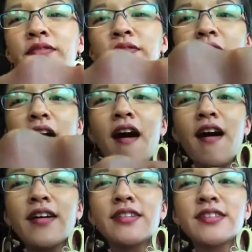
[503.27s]

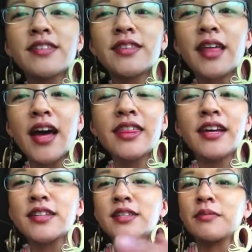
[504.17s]
Faha is, I
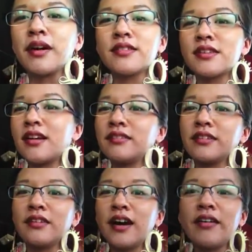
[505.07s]
think it's the best. I don't
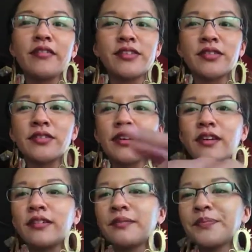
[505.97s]
know. I always go here.